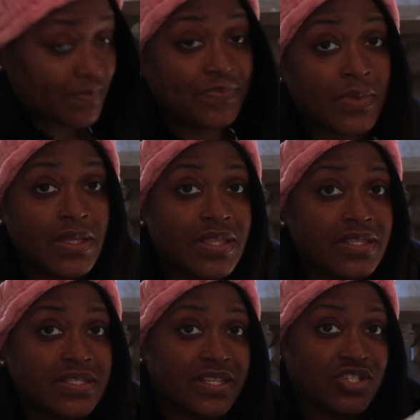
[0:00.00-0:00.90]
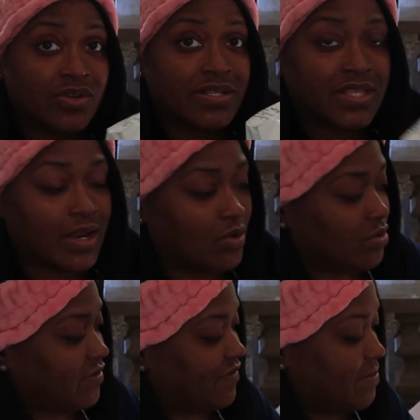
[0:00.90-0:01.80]
Oh, this is a dress that I
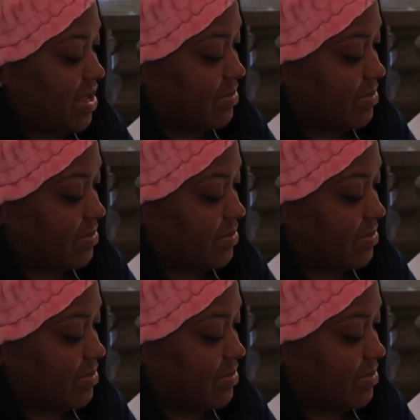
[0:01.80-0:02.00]
ordered from